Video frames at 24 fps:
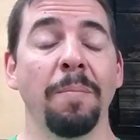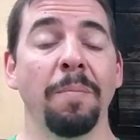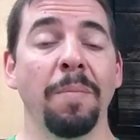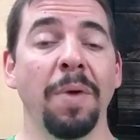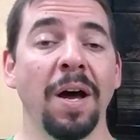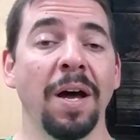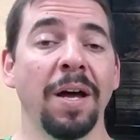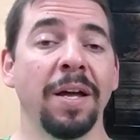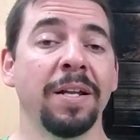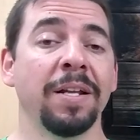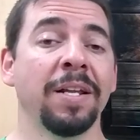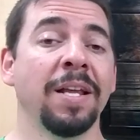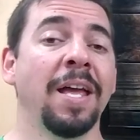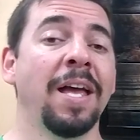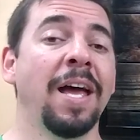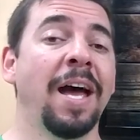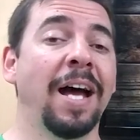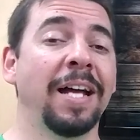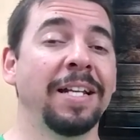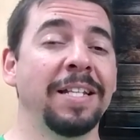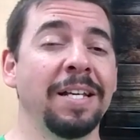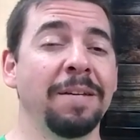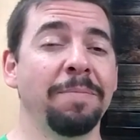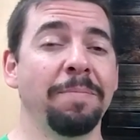But
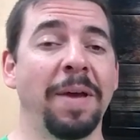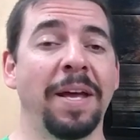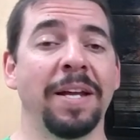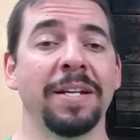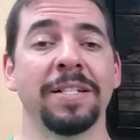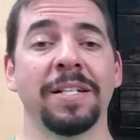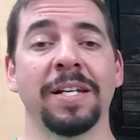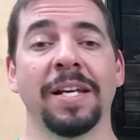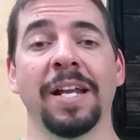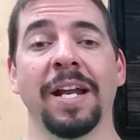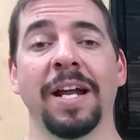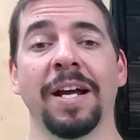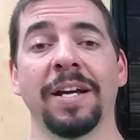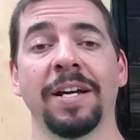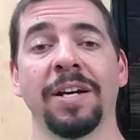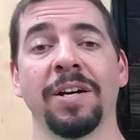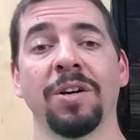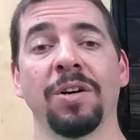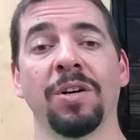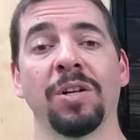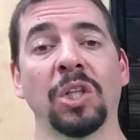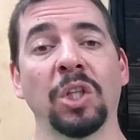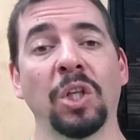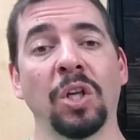I did manage to get out
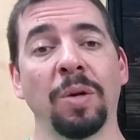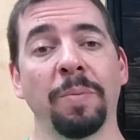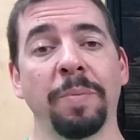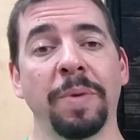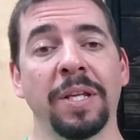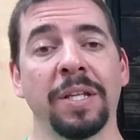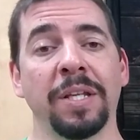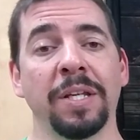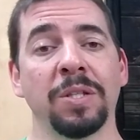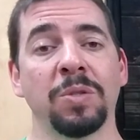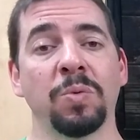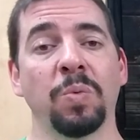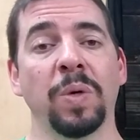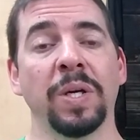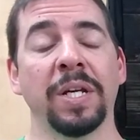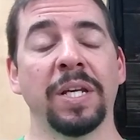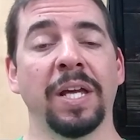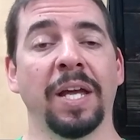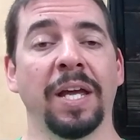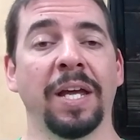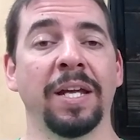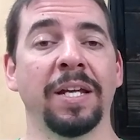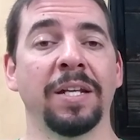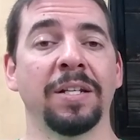here a little bit this
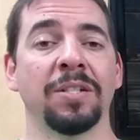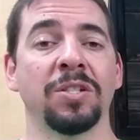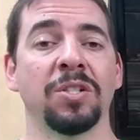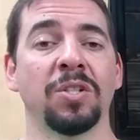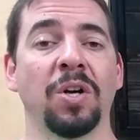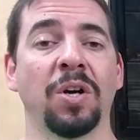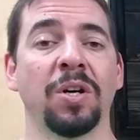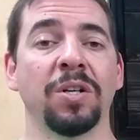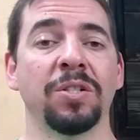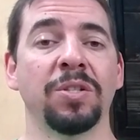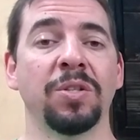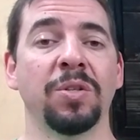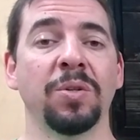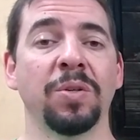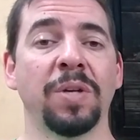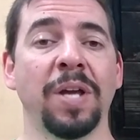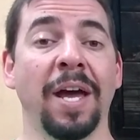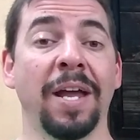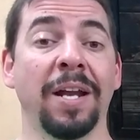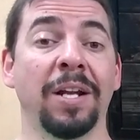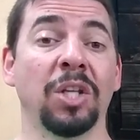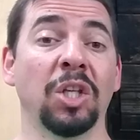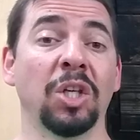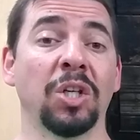week and start to
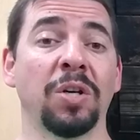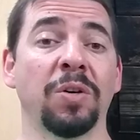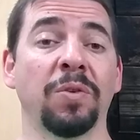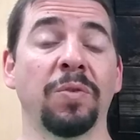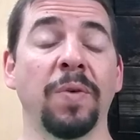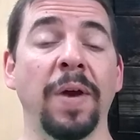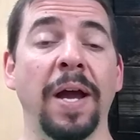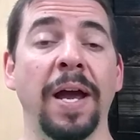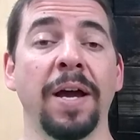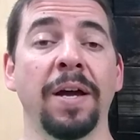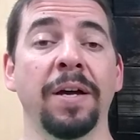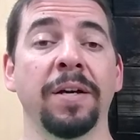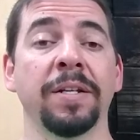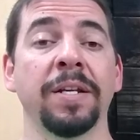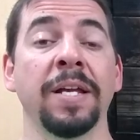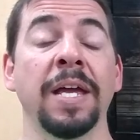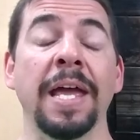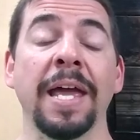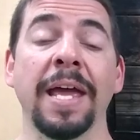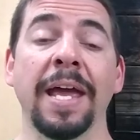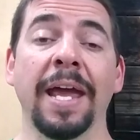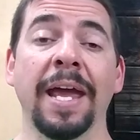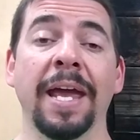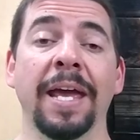kind of look around
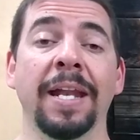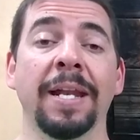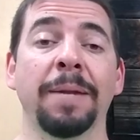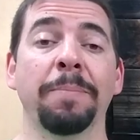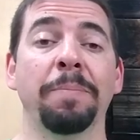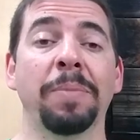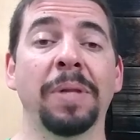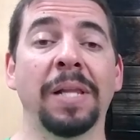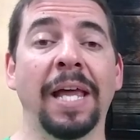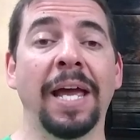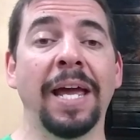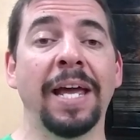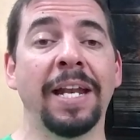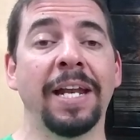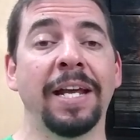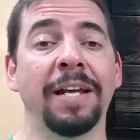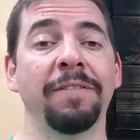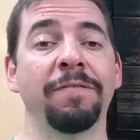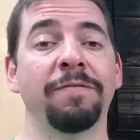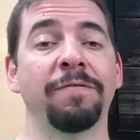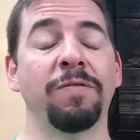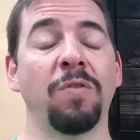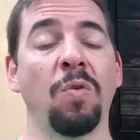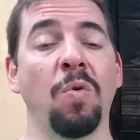and
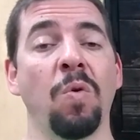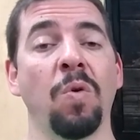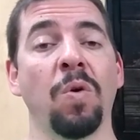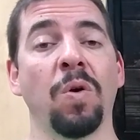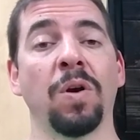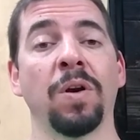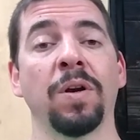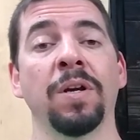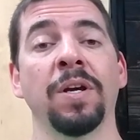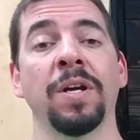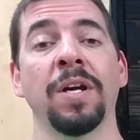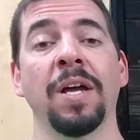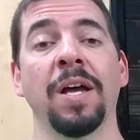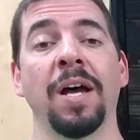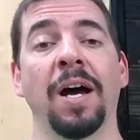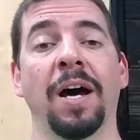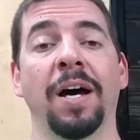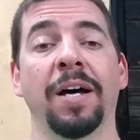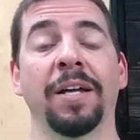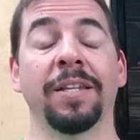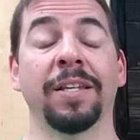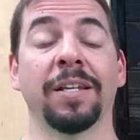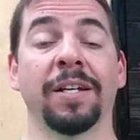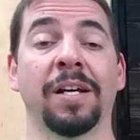planning for
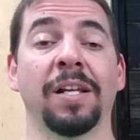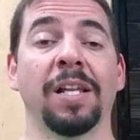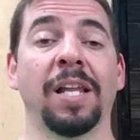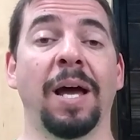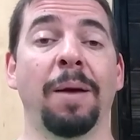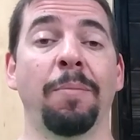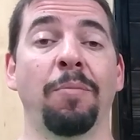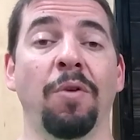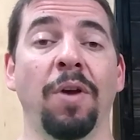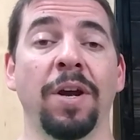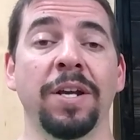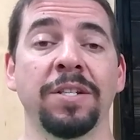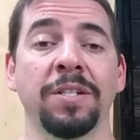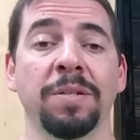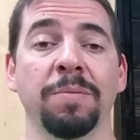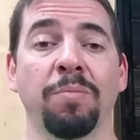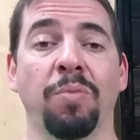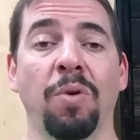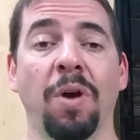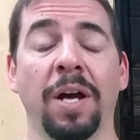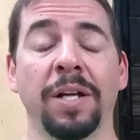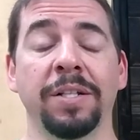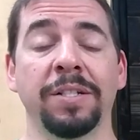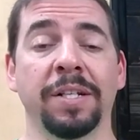the collaboration
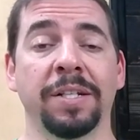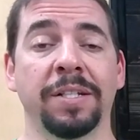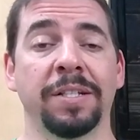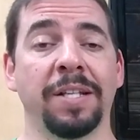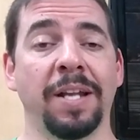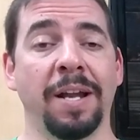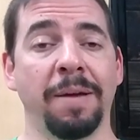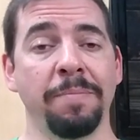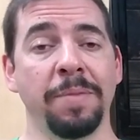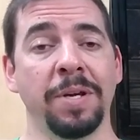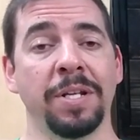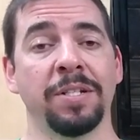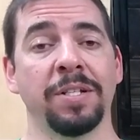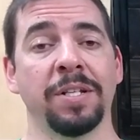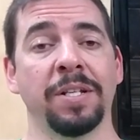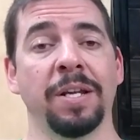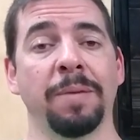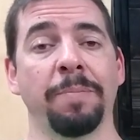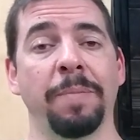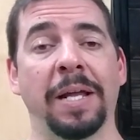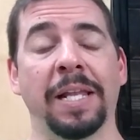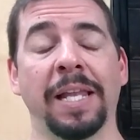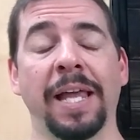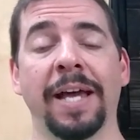projects that I mentioned
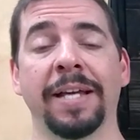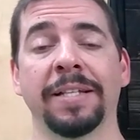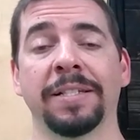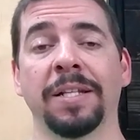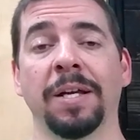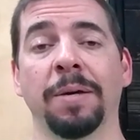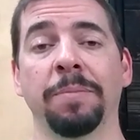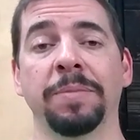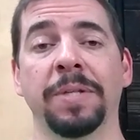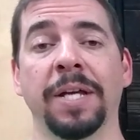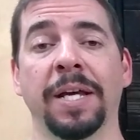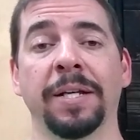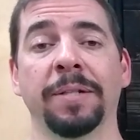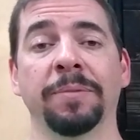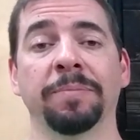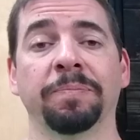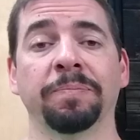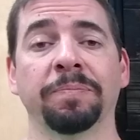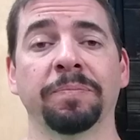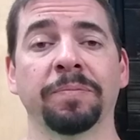in my last update.